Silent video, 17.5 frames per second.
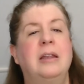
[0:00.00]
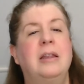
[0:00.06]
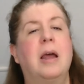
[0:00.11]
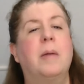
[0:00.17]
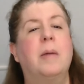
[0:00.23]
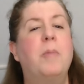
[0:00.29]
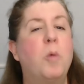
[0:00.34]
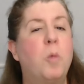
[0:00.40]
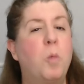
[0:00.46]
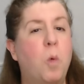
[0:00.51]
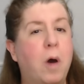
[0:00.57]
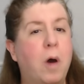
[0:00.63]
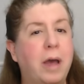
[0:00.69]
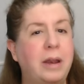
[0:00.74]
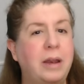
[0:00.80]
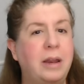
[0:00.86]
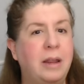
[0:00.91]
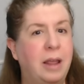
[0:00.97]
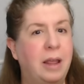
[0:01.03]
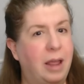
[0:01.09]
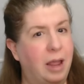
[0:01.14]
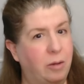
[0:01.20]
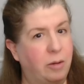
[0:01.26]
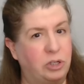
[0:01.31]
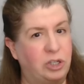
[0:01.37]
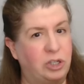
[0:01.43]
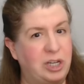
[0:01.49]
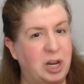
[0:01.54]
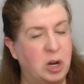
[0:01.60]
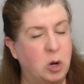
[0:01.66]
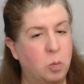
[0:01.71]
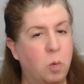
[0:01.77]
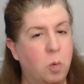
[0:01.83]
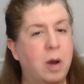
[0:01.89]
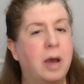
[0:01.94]
Number one, it was
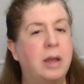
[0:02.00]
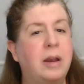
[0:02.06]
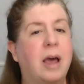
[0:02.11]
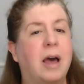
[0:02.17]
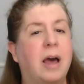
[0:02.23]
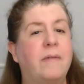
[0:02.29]
year one